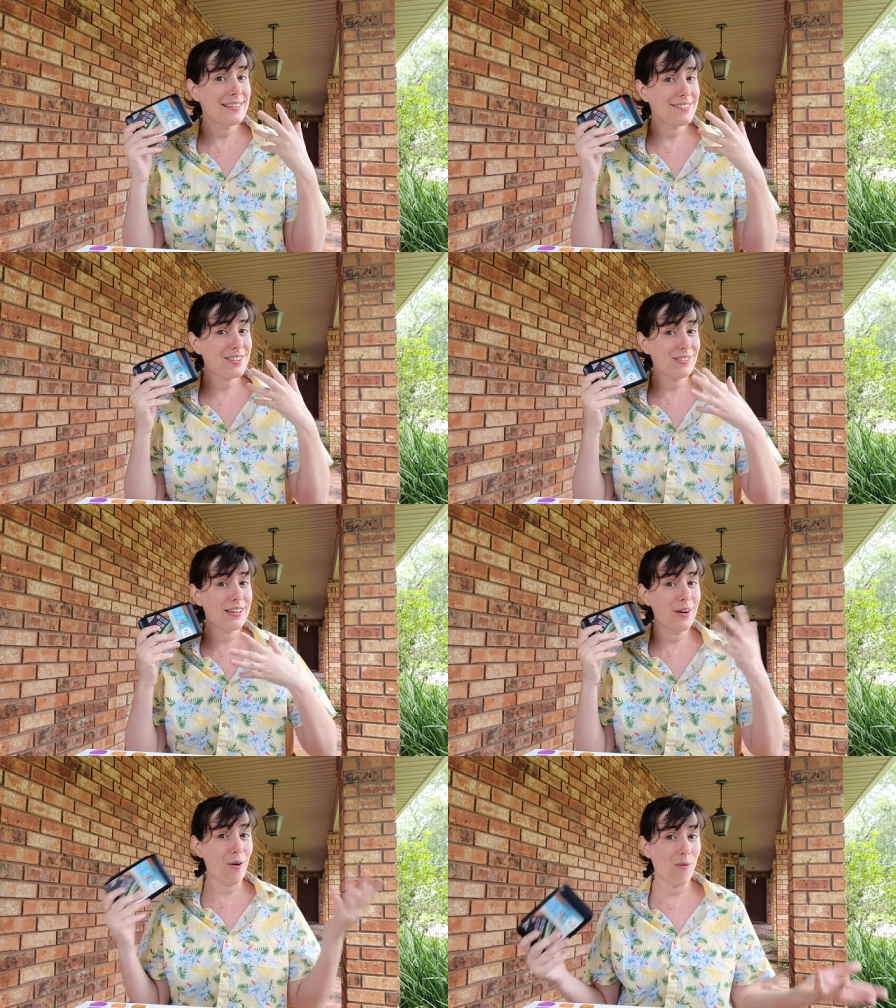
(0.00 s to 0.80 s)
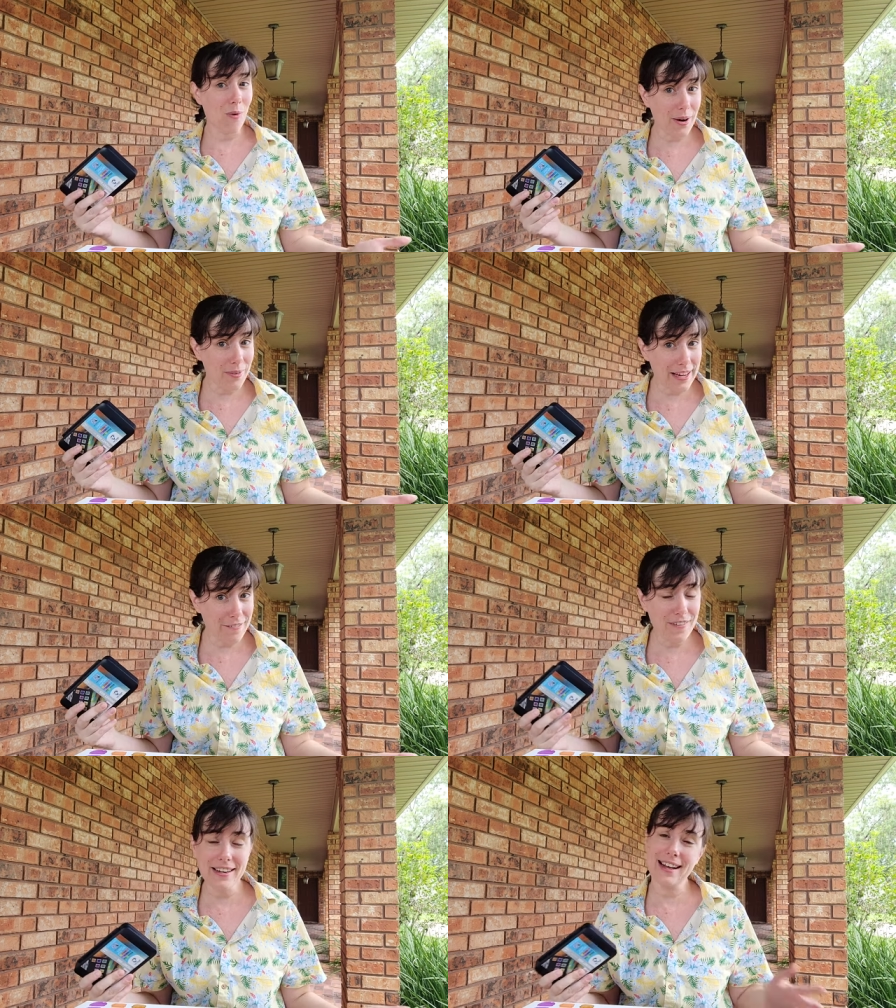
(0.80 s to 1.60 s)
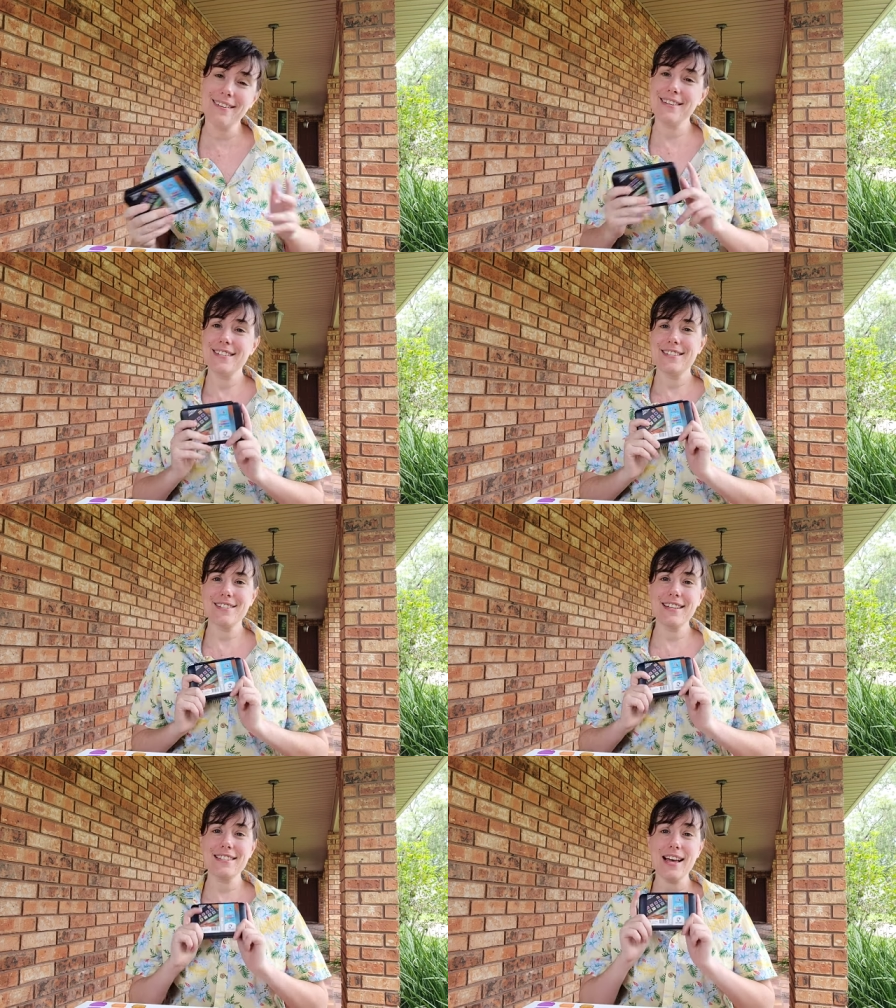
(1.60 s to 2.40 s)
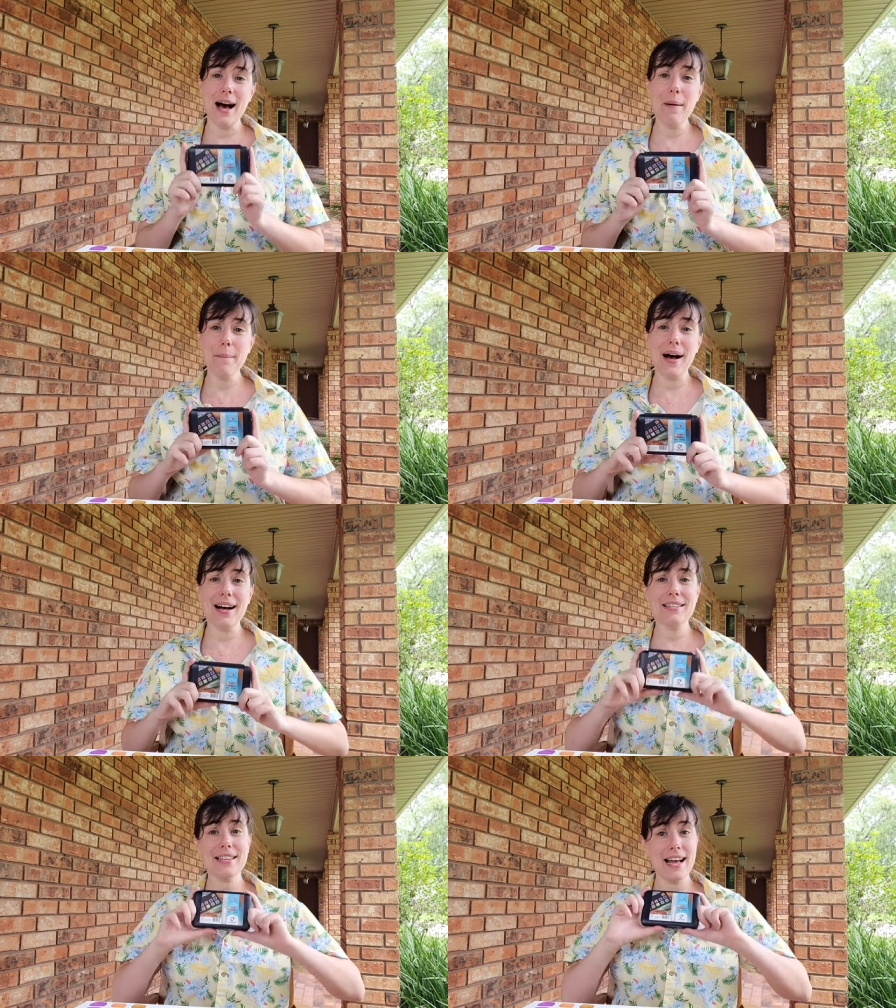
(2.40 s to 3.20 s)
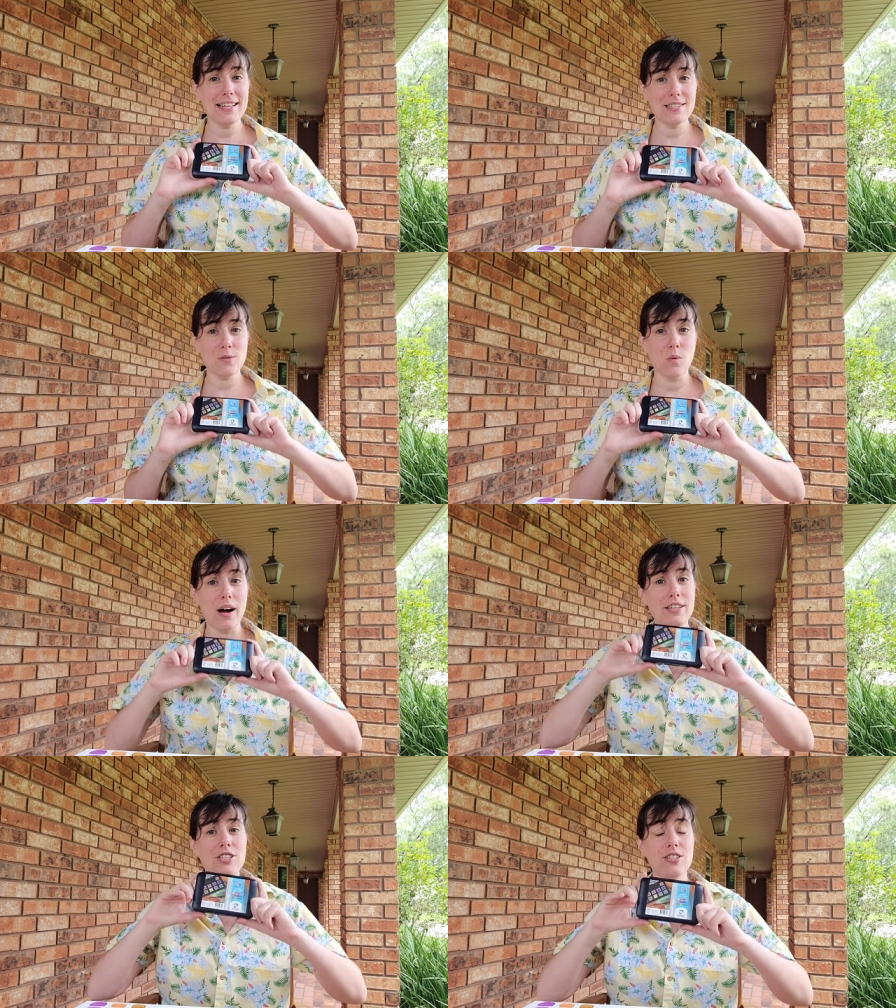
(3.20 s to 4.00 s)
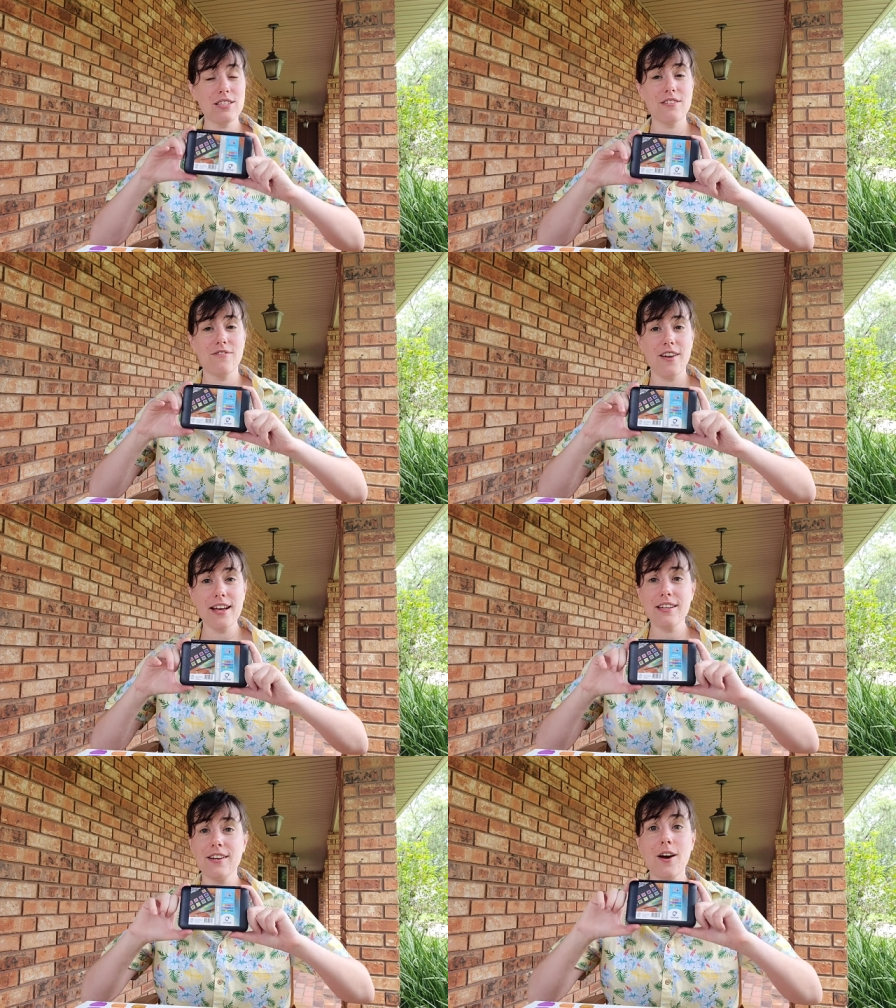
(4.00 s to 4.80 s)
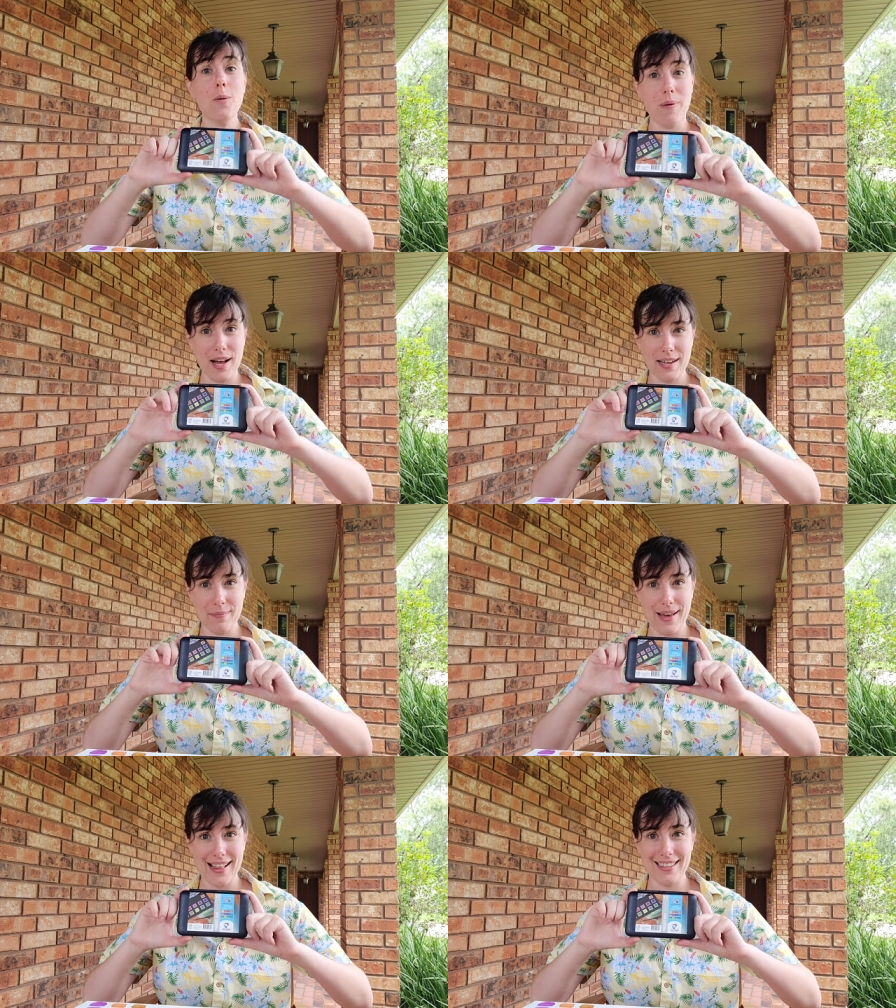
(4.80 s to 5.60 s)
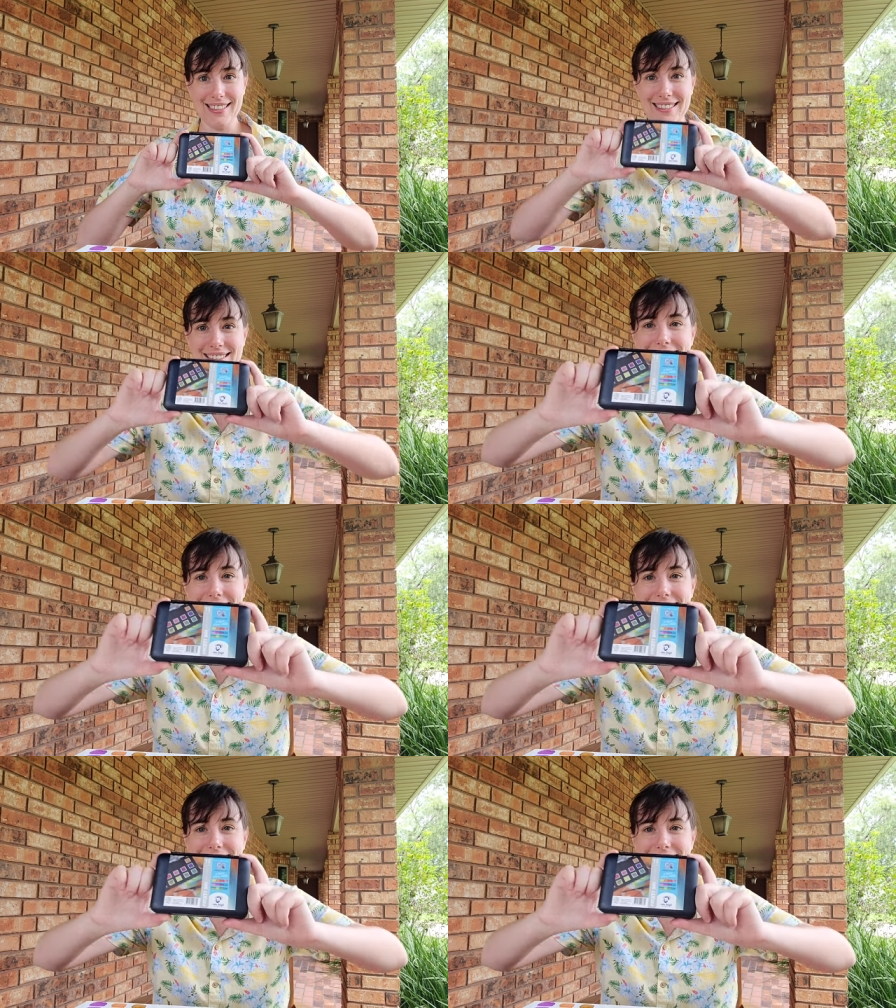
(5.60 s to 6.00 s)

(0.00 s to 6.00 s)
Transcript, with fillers: There's only one way to find out, so let's unbox and swatch this Van Gogh Pocket Palette.